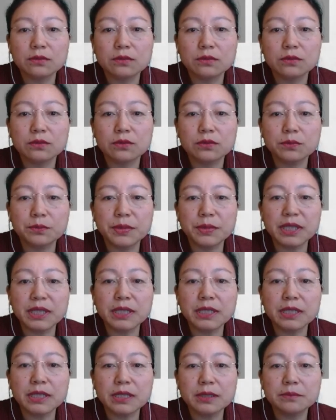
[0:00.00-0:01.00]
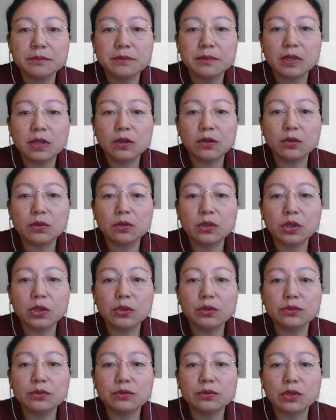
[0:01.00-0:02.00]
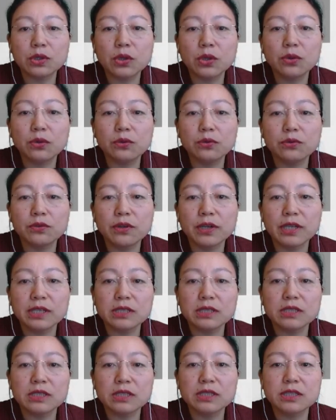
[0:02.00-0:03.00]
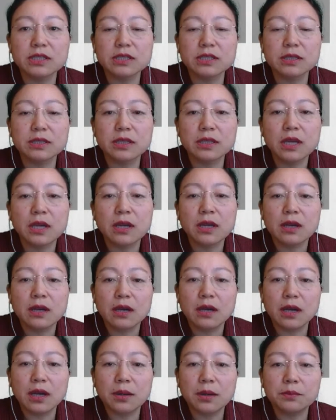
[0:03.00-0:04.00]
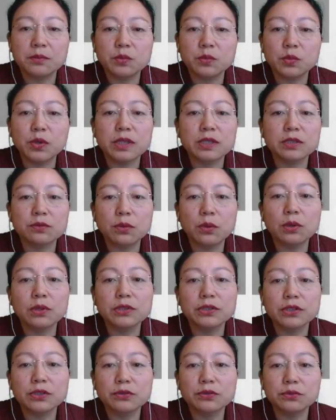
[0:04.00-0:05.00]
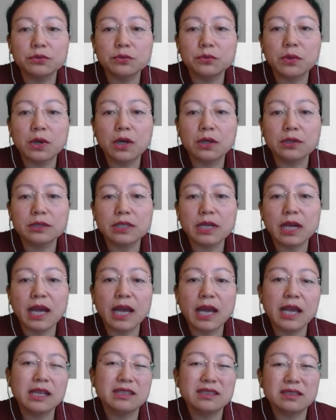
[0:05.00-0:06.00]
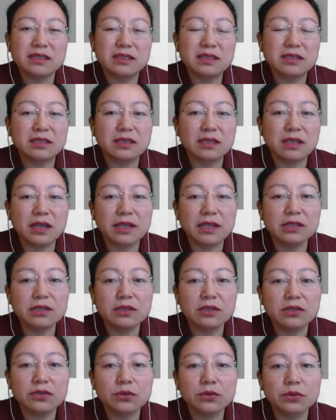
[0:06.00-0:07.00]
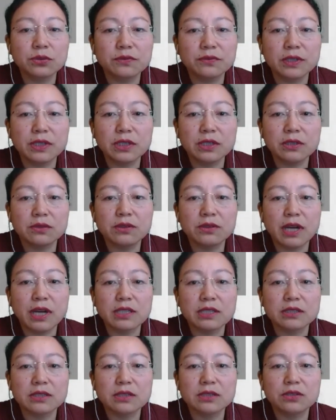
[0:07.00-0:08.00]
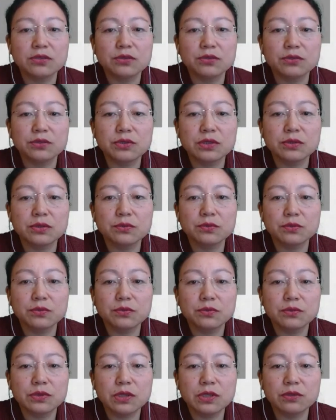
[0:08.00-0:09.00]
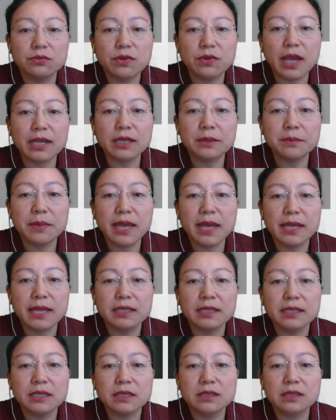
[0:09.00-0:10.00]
medium, or low. It's just what quality do you want. I just it's a short video. I just use the recommended